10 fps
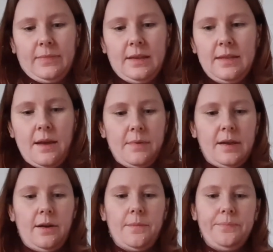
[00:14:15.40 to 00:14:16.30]
There we
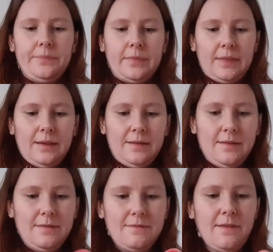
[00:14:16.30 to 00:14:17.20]
go.
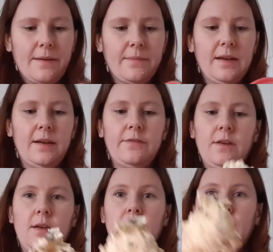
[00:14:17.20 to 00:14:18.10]
Right, I have
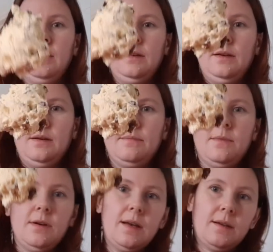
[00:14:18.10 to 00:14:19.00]

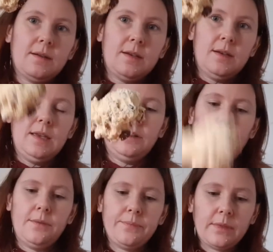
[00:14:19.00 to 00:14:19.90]
my cookie
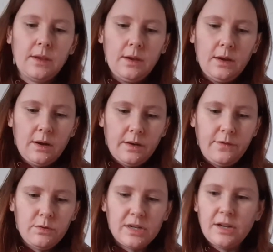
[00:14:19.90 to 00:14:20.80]
dough.
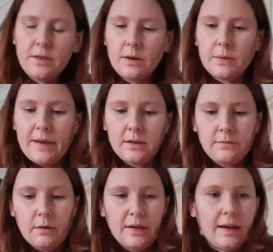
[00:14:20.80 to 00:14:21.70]
Unfortunately, I don't think I'm going to be able to
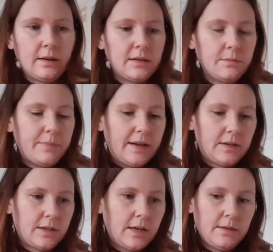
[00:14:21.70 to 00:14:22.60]
roll it out into bear
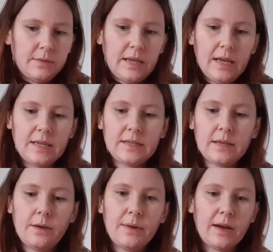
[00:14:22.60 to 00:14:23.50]
shapes,
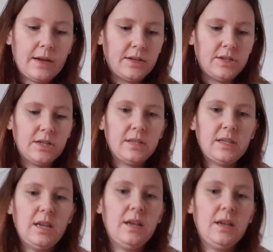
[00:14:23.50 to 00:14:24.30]
so we're going to just